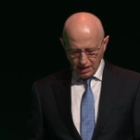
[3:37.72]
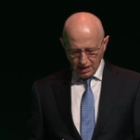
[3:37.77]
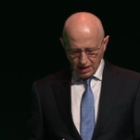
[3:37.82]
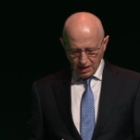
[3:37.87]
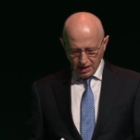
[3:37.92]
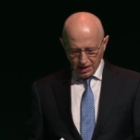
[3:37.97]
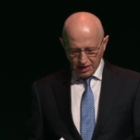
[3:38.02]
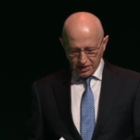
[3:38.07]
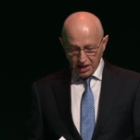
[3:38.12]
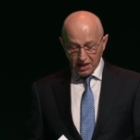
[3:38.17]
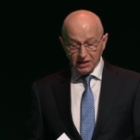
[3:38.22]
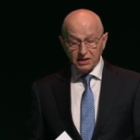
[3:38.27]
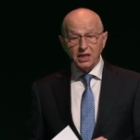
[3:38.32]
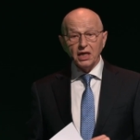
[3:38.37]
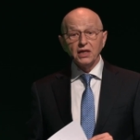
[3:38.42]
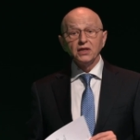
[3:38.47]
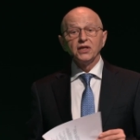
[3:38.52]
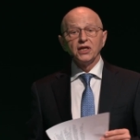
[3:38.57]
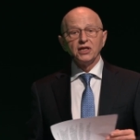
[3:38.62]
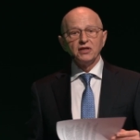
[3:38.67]
at their
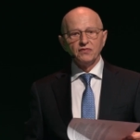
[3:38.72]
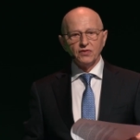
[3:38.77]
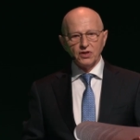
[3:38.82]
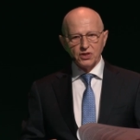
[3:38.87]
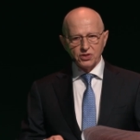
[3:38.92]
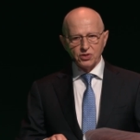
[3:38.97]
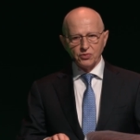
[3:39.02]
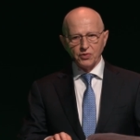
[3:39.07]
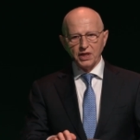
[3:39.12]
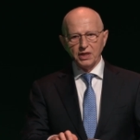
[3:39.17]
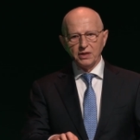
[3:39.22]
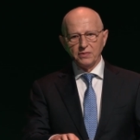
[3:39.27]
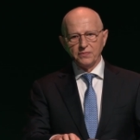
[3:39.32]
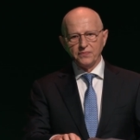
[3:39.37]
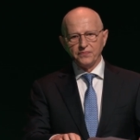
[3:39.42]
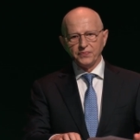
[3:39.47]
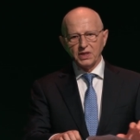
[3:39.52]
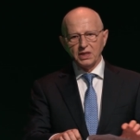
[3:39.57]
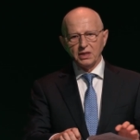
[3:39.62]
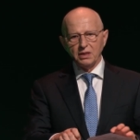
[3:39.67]
tenth anniversary,
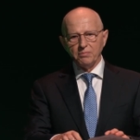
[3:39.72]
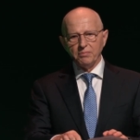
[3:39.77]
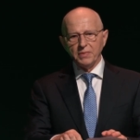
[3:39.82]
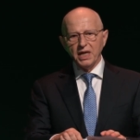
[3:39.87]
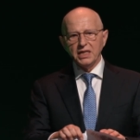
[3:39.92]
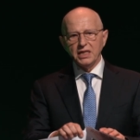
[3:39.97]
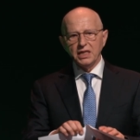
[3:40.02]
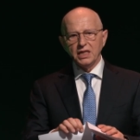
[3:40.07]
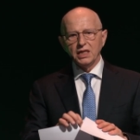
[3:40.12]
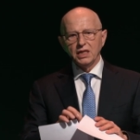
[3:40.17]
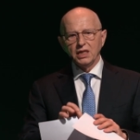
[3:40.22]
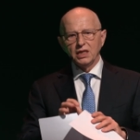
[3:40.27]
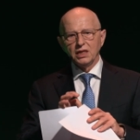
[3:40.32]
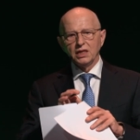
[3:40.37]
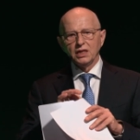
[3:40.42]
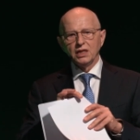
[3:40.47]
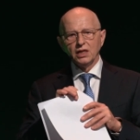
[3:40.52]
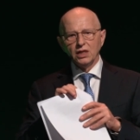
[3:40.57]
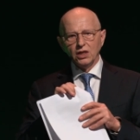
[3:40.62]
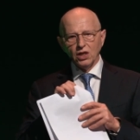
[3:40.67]
many
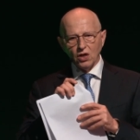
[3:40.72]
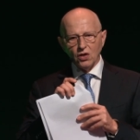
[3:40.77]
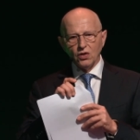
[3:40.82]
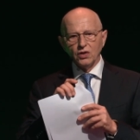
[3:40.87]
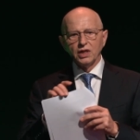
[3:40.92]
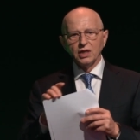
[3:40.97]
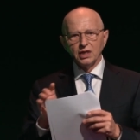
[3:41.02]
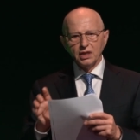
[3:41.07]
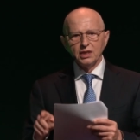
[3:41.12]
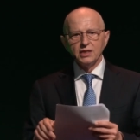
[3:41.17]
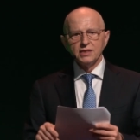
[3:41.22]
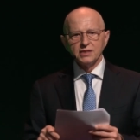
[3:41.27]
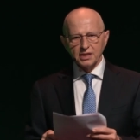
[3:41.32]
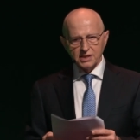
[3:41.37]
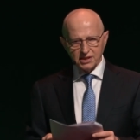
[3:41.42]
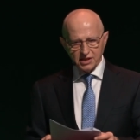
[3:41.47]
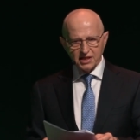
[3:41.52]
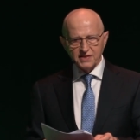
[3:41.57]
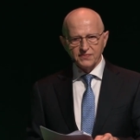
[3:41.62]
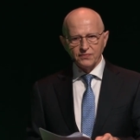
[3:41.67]
long,
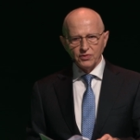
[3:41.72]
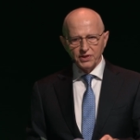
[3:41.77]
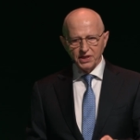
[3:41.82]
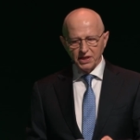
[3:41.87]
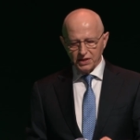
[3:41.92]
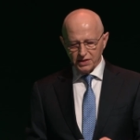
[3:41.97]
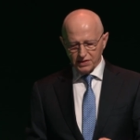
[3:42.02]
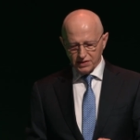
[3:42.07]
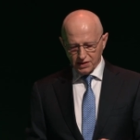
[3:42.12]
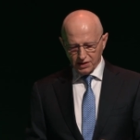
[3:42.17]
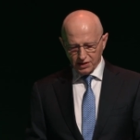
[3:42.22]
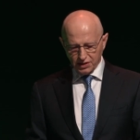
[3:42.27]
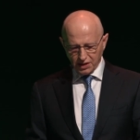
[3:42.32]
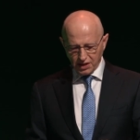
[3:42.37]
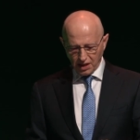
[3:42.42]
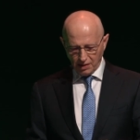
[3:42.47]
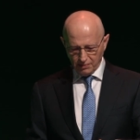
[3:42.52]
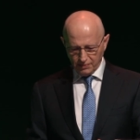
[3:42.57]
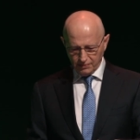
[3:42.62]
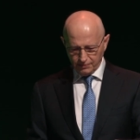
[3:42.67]
successful years to come.